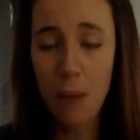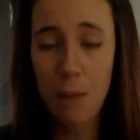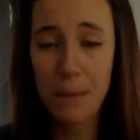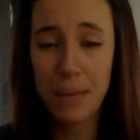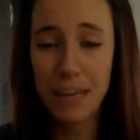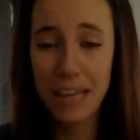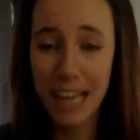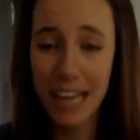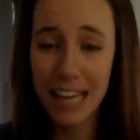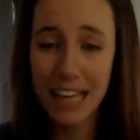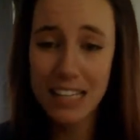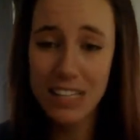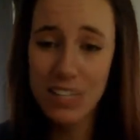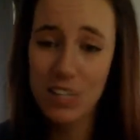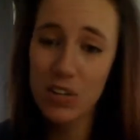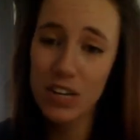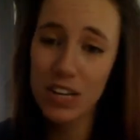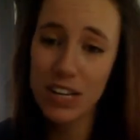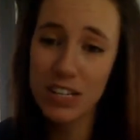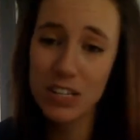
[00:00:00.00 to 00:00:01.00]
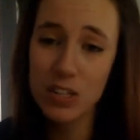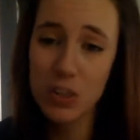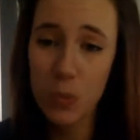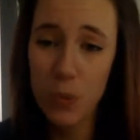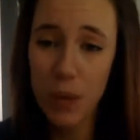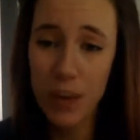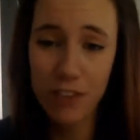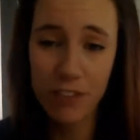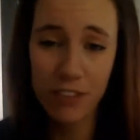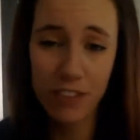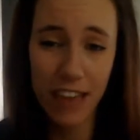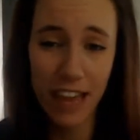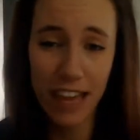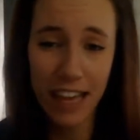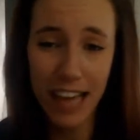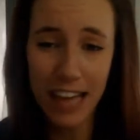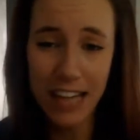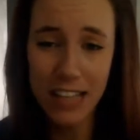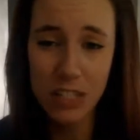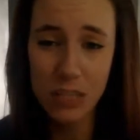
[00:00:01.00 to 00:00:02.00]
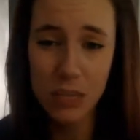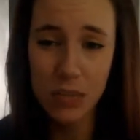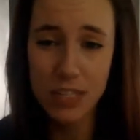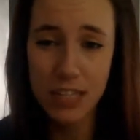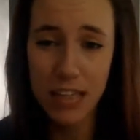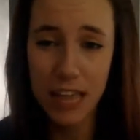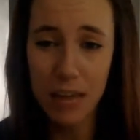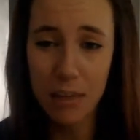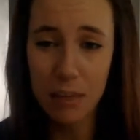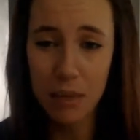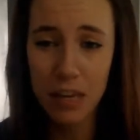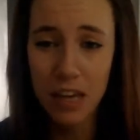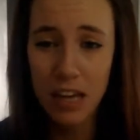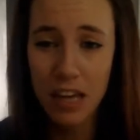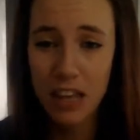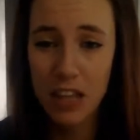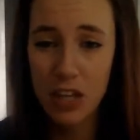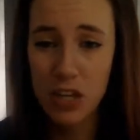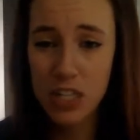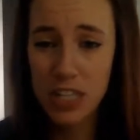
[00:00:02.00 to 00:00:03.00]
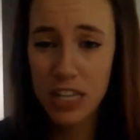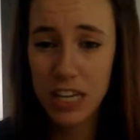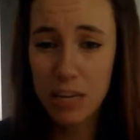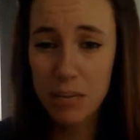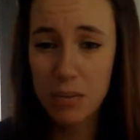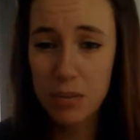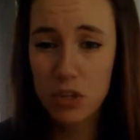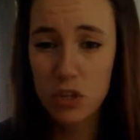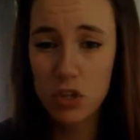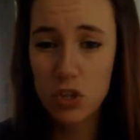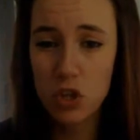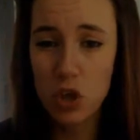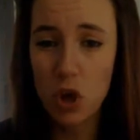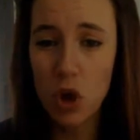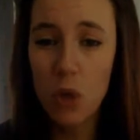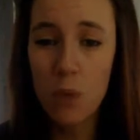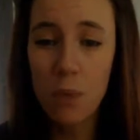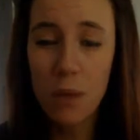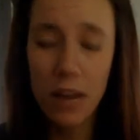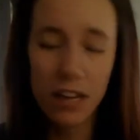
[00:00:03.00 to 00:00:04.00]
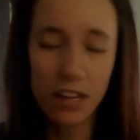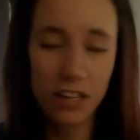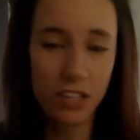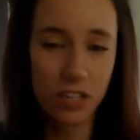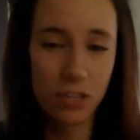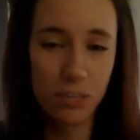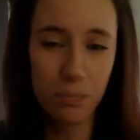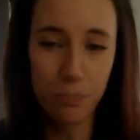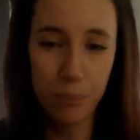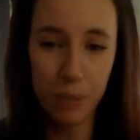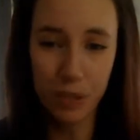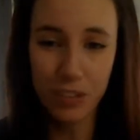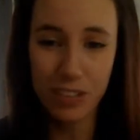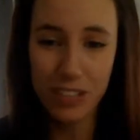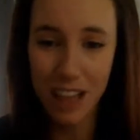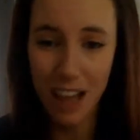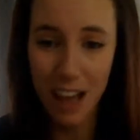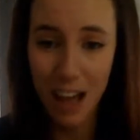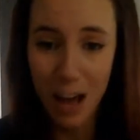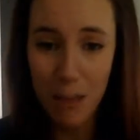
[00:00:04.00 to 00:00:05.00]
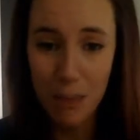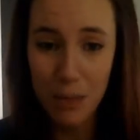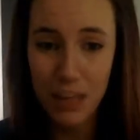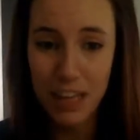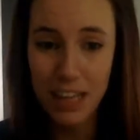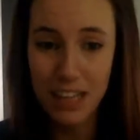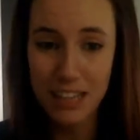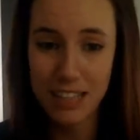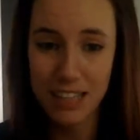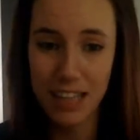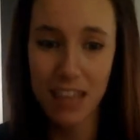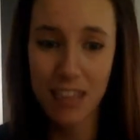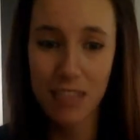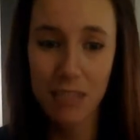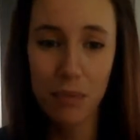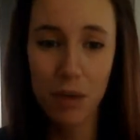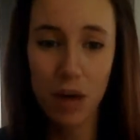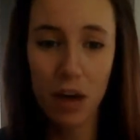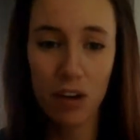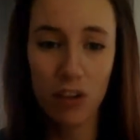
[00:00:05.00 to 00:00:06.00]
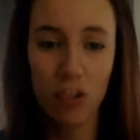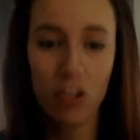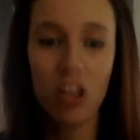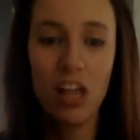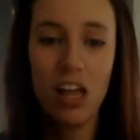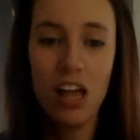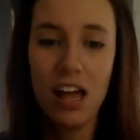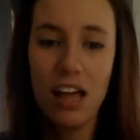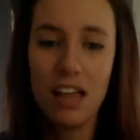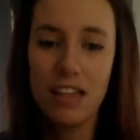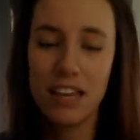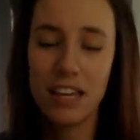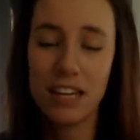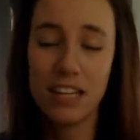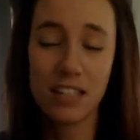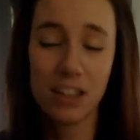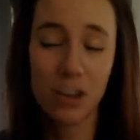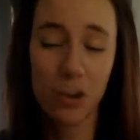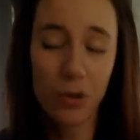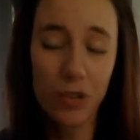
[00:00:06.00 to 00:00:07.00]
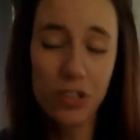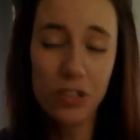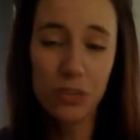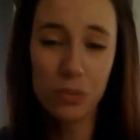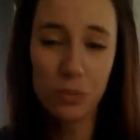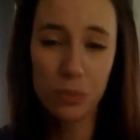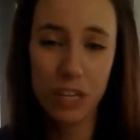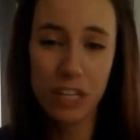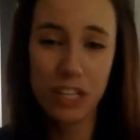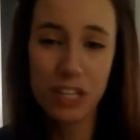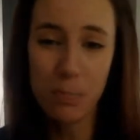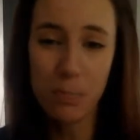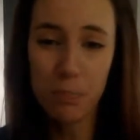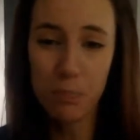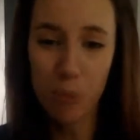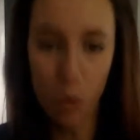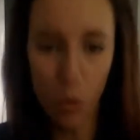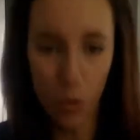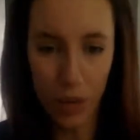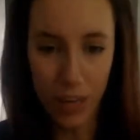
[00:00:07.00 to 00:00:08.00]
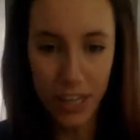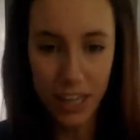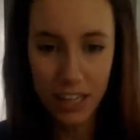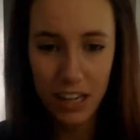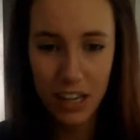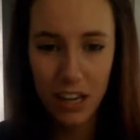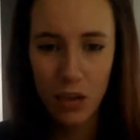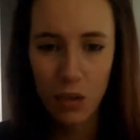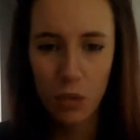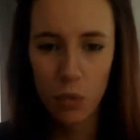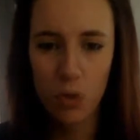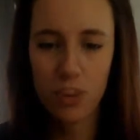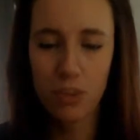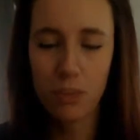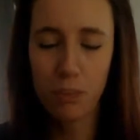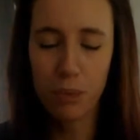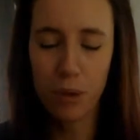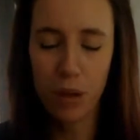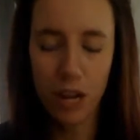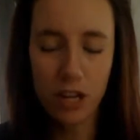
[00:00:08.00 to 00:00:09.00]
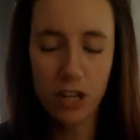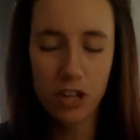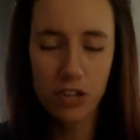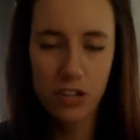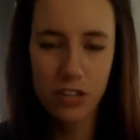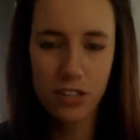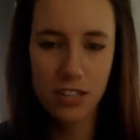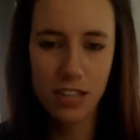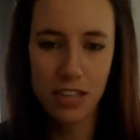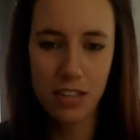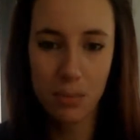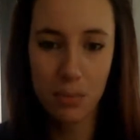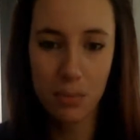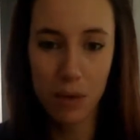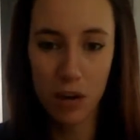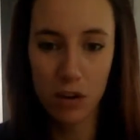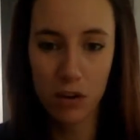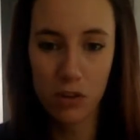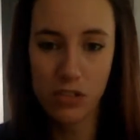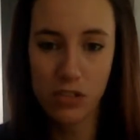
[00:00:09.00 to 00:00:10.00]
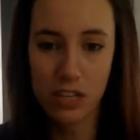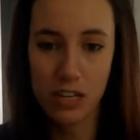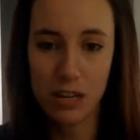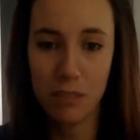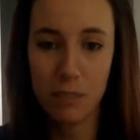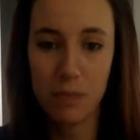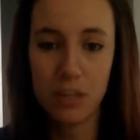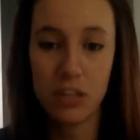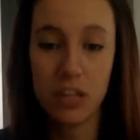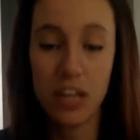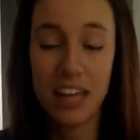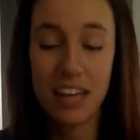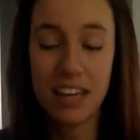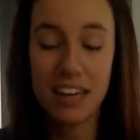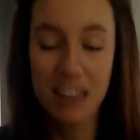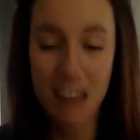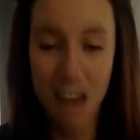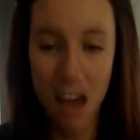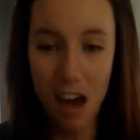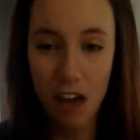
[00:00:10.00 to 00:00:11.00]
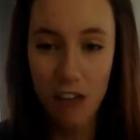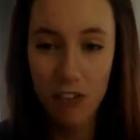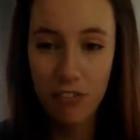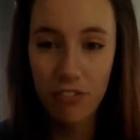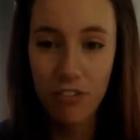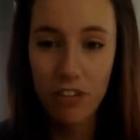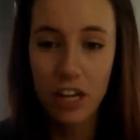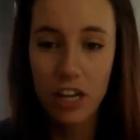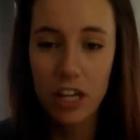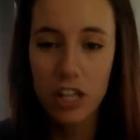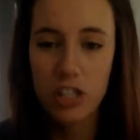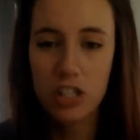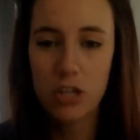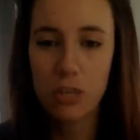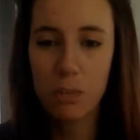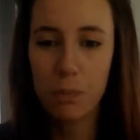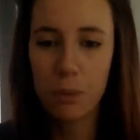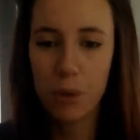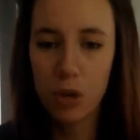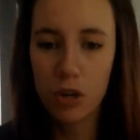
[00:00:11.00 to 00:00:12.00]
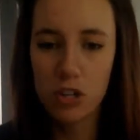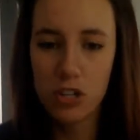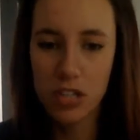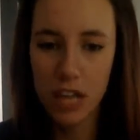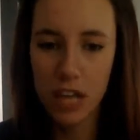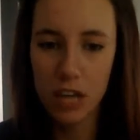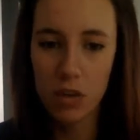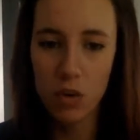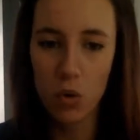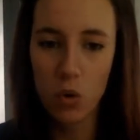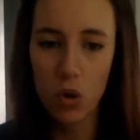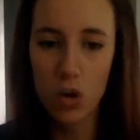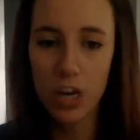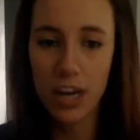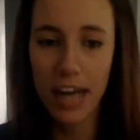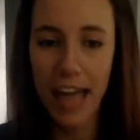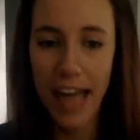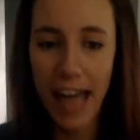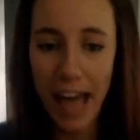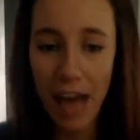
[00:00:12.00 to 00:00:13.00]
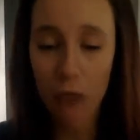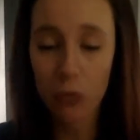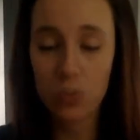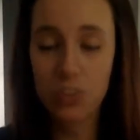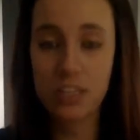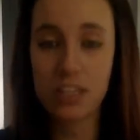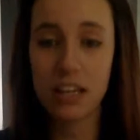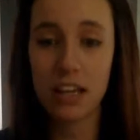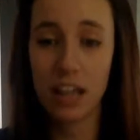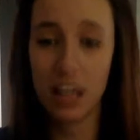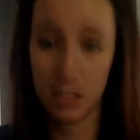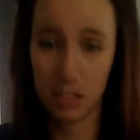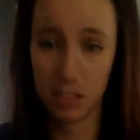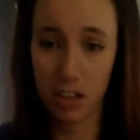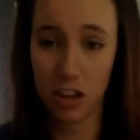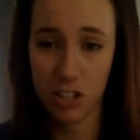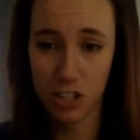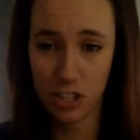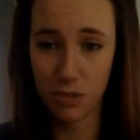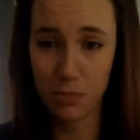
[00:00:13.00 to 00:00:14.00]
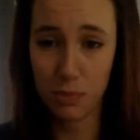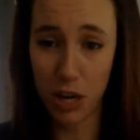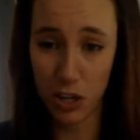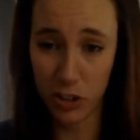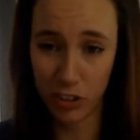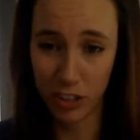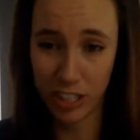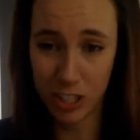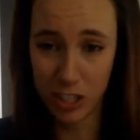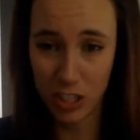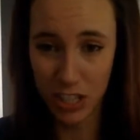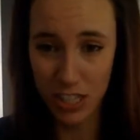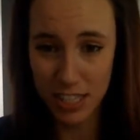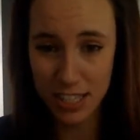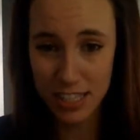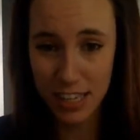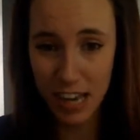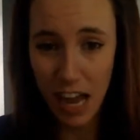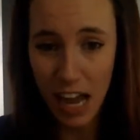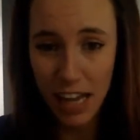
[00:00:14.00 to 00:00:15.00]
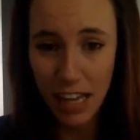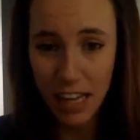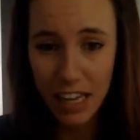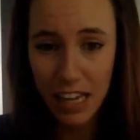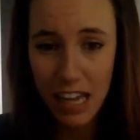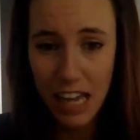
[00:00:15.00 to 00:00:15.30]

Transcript: Because there is no way for that gas to escape, there's going to be so much built up inside the bottle that it's going to reach a point where the pressure inside the bottle is going to be enough to push that cork out and launch the bottle into the sky.